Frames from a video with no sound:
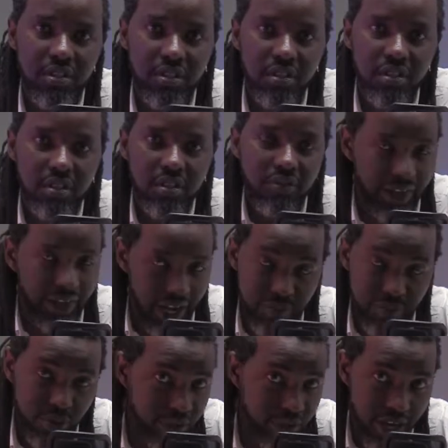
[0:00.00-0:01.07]
well, I'm good
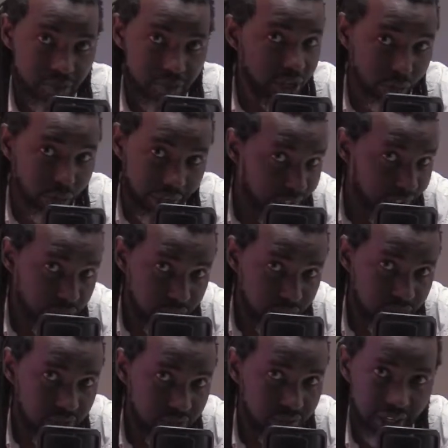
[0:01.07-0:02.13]
at what I do.
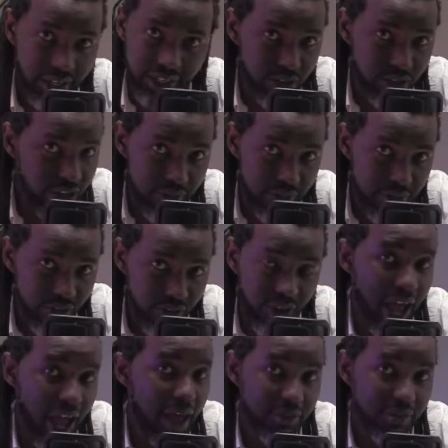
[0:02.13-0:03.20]
Like, don't get me wrong, I am
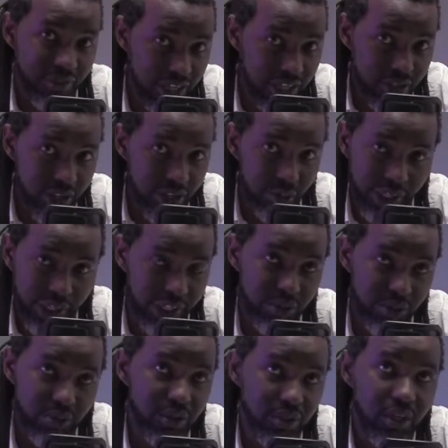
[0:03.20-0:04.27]
really good at what I do.
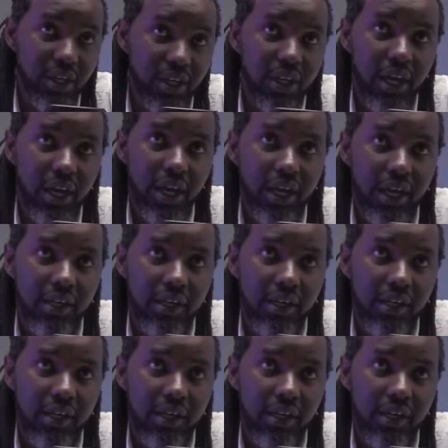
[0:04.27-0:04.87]
And